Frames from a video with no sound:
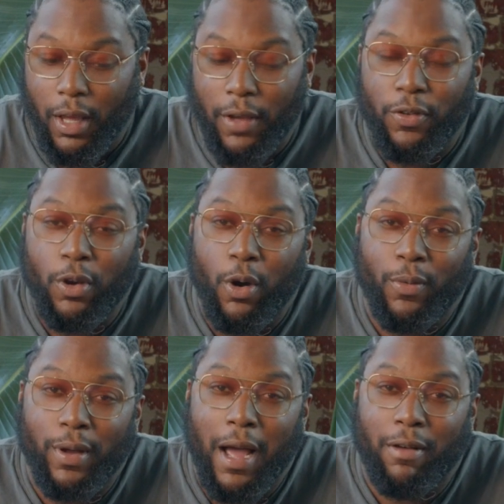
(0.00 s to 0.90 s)
if you're going
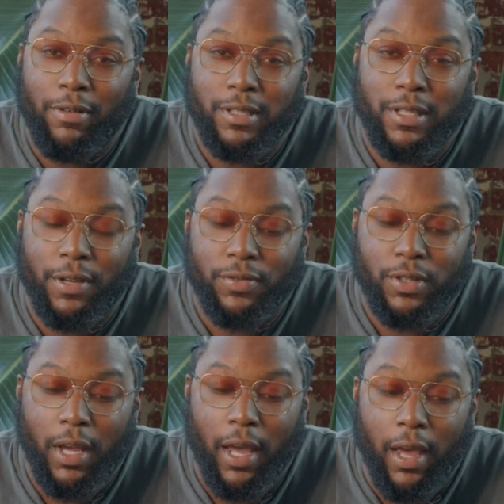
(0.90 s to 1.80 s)
with high-res
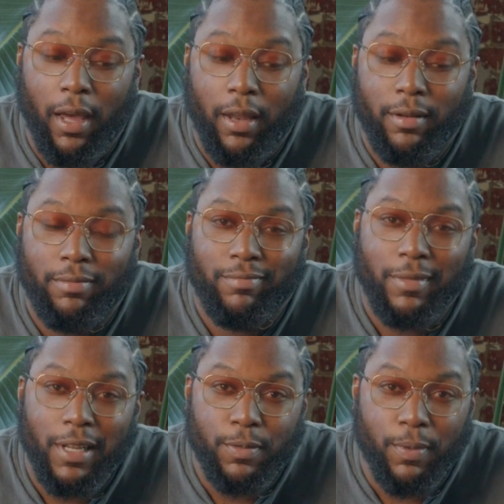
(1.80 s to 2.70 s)
TIFFs. And
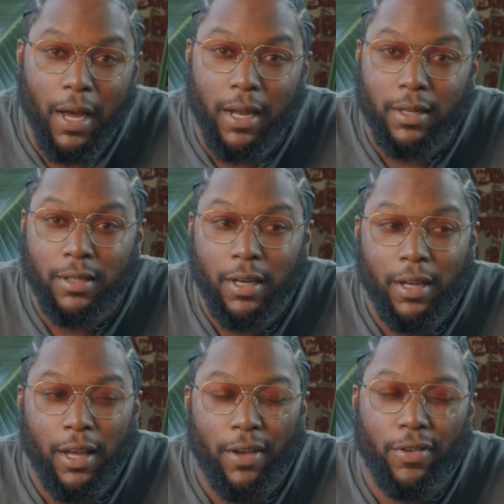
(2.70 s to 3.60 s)
let's be honest,
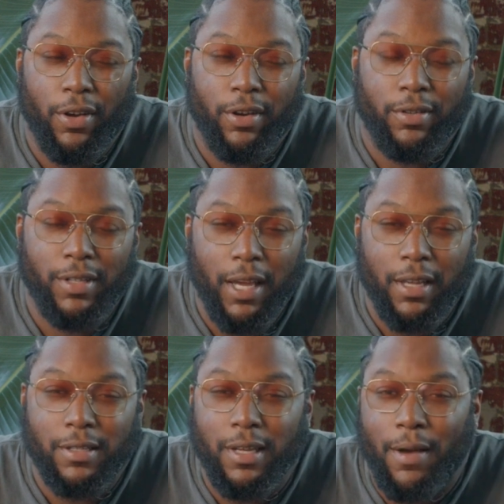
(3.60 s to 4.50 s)
if you're taking
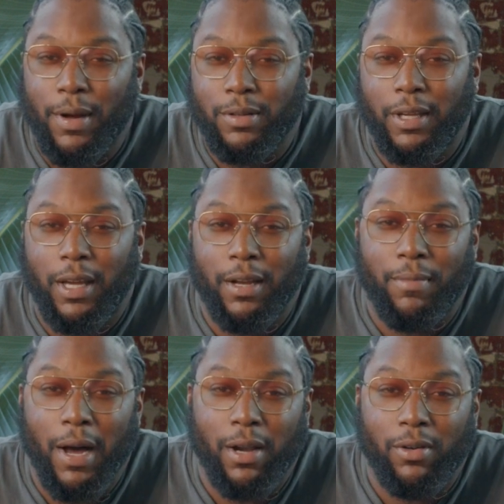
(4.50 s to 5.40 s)
the time out to get a
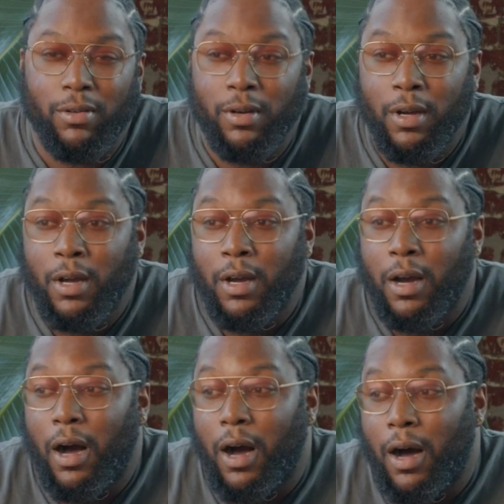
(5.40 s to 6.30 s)
model,
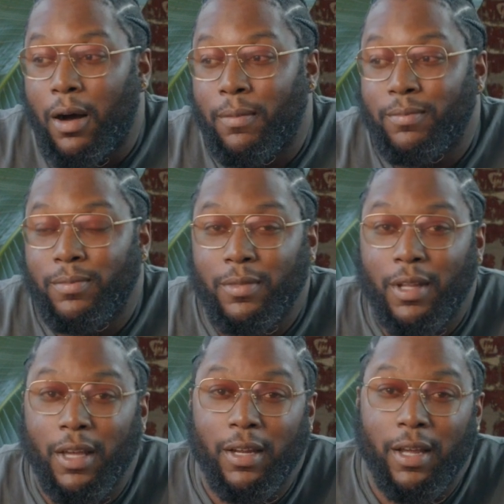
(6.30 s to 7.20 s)

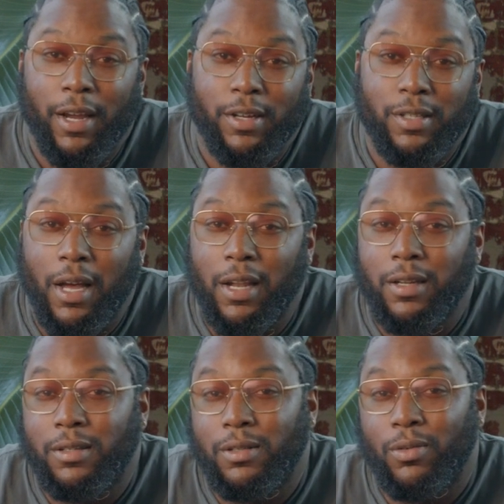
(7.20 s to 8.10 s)
get a
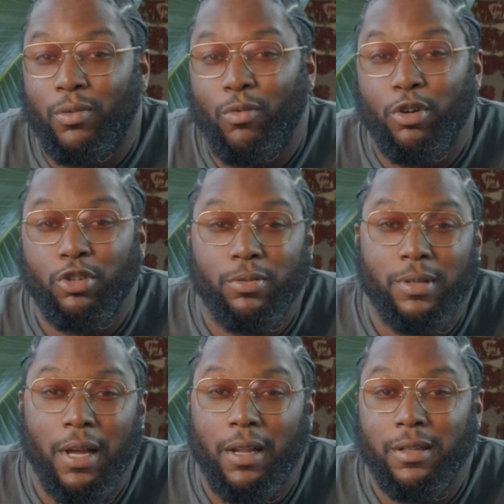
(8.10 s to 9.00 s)
hairstylist, wardrobe
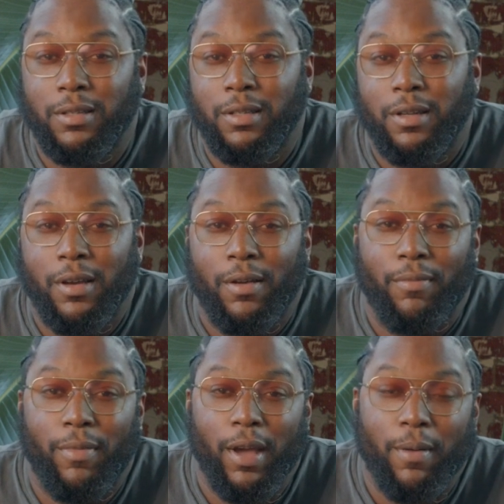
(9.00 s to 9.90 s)
stylist,
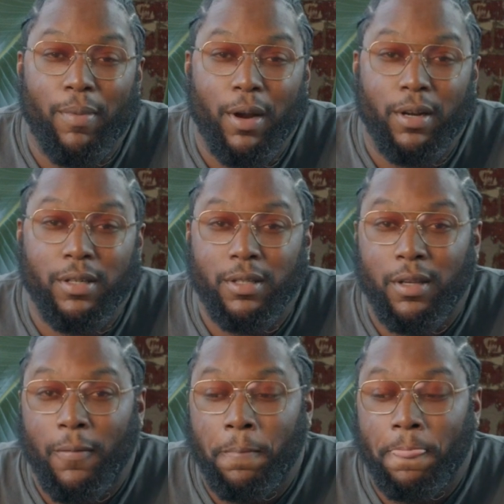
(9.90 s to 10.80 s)
makeup artist,
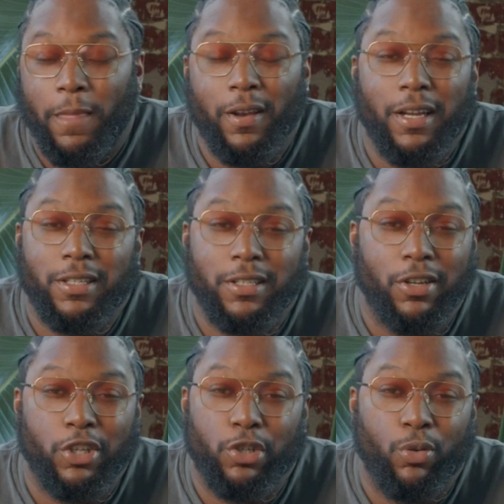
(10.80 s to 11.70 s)
you're not just
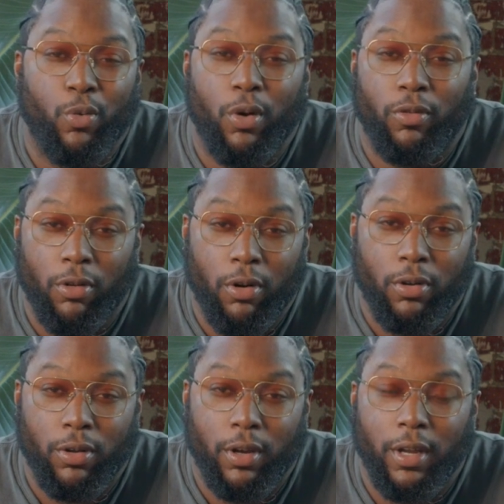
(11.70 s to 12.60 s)
gonna shoot one
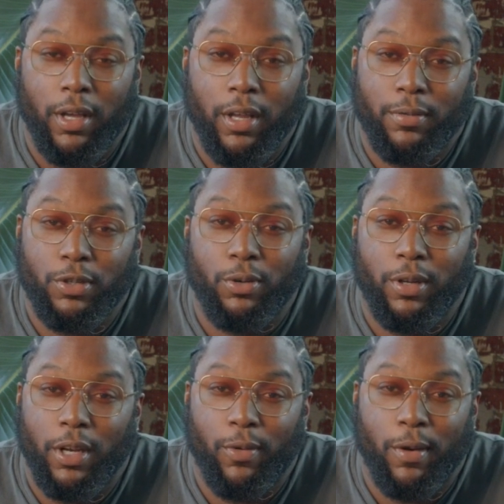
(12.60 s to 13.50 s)
roll. You're gonna end up shooting
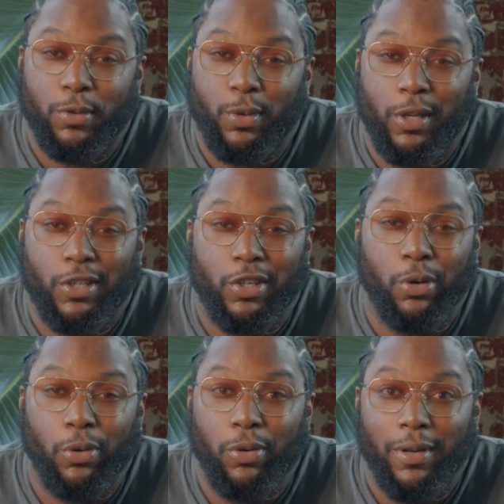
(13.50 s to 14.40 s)
anywhere between
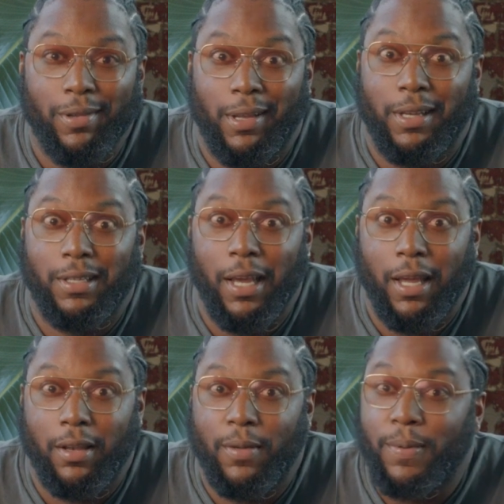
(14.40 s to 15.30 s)
2 and
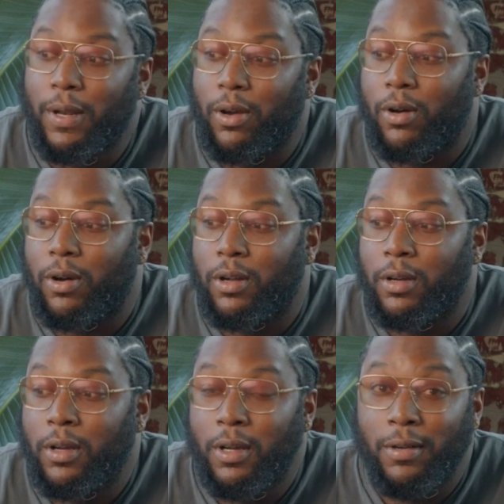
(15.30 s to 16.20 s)
10, depending on
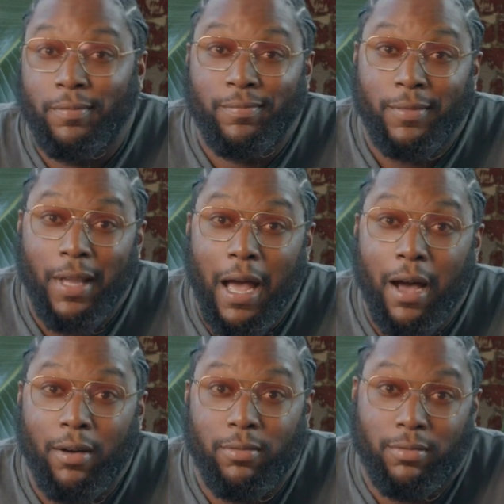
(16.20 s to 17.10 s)

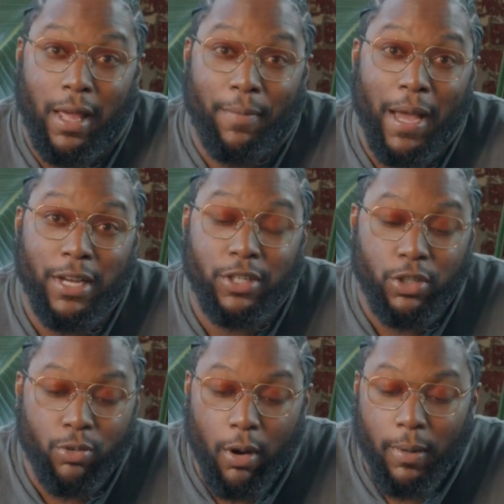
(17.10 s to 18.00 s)
how
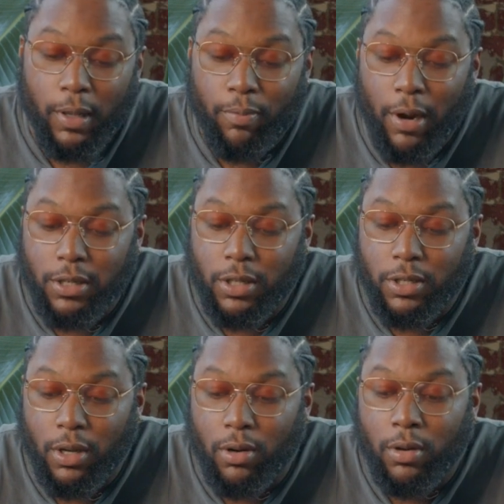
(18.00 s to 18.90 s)
passionate you are about the project.
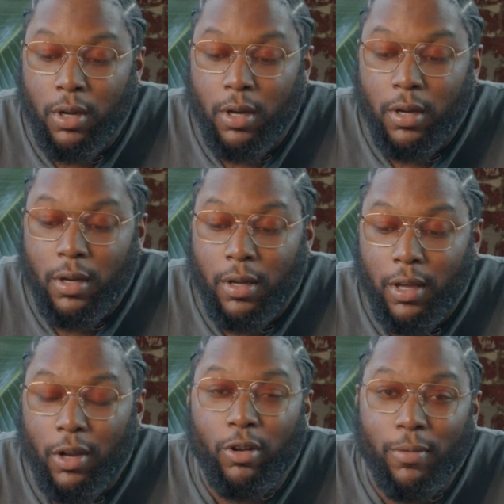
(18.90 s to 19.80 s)
So
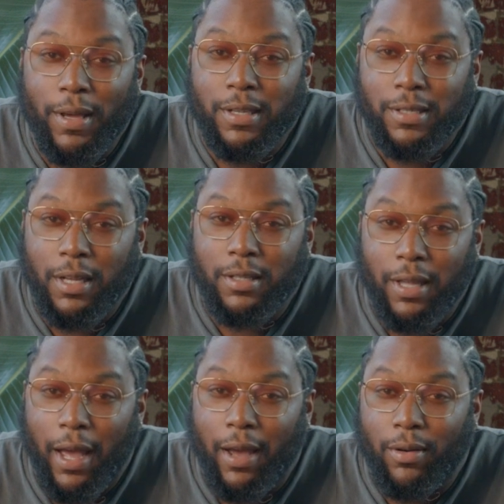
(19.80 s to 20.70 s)
it only makes sense
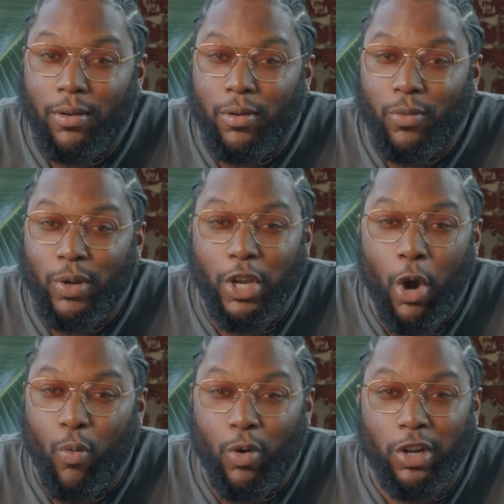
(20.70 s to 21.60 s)
that we
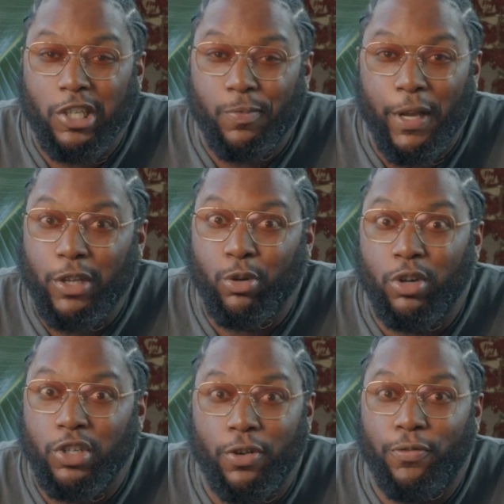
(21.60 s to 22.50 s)
don't want to spend
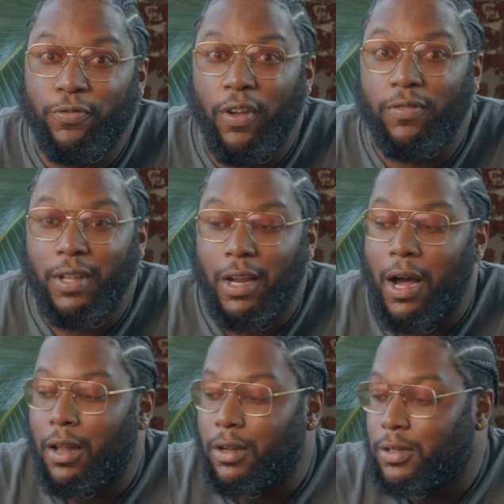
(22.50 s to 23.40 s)

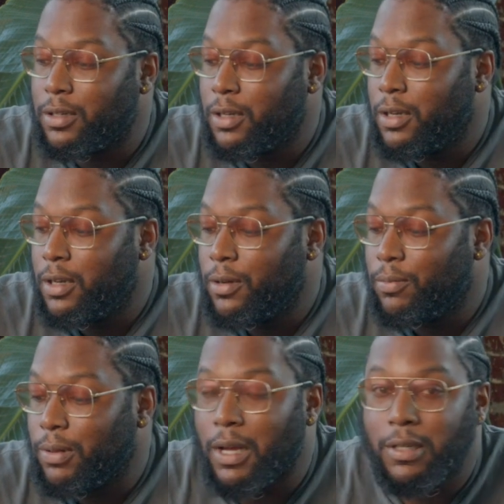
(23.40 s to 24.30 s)
$250
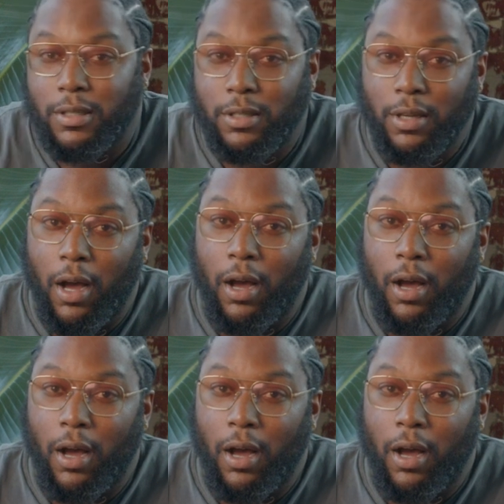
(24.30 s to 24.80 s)
plus